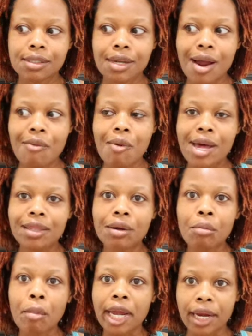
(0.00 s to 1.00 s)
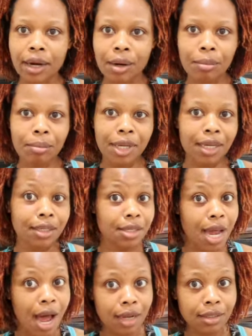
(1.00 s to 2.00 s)
I'd rather my hair be
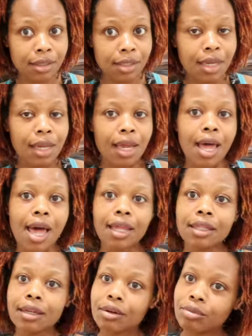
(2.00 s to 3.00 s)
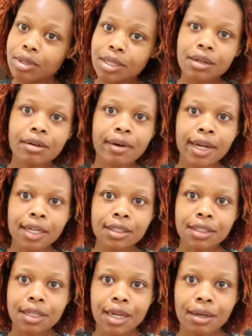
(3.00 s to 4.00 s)
intact and look really
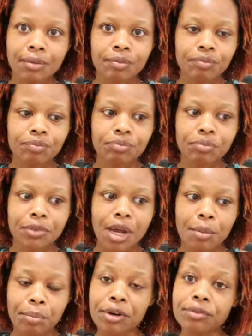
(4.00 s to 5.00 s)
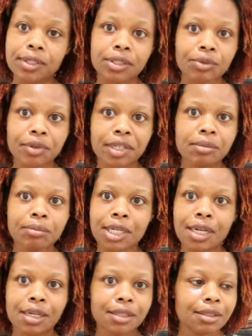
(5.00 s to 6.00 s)
great than a perfect grid,
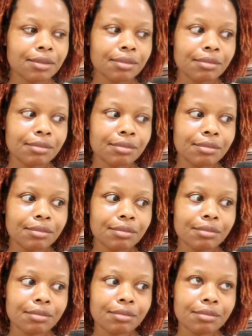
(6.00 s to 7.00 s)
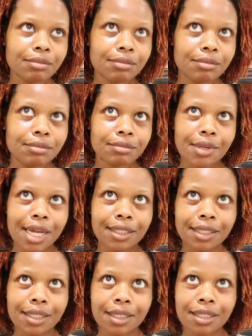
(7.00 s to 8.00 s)
because at
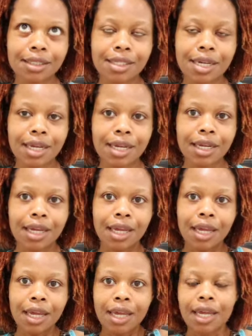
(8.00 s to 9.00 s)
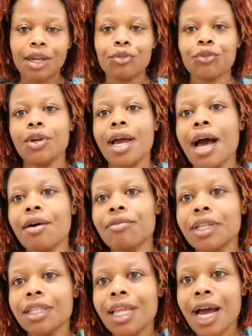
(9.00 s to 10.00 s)
the end of the day, if you
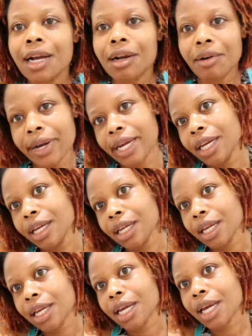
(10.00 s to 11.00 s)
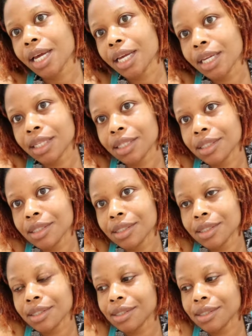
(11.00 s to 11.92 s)
haven't that grid and